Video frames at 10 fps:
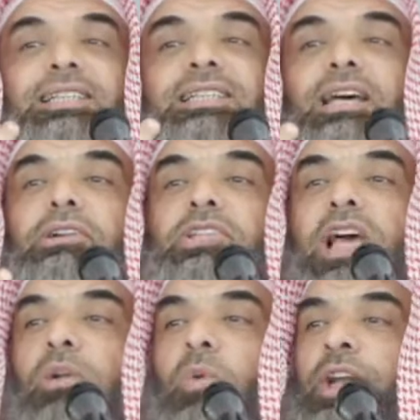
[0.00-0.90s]
Azza wa
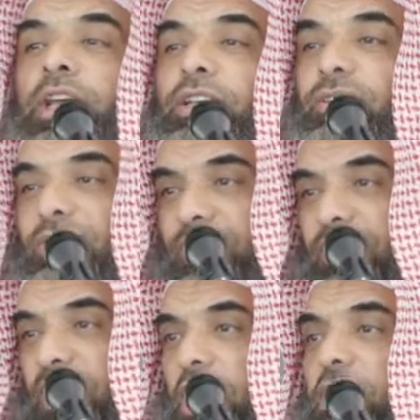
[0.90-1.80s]
Jal wanted
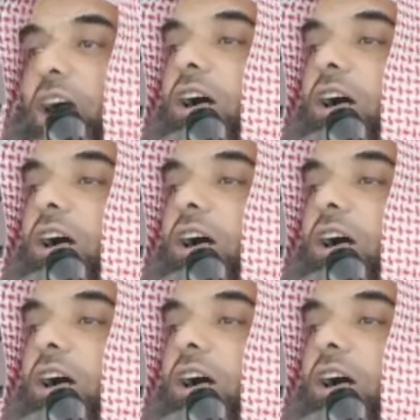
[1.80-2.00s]
the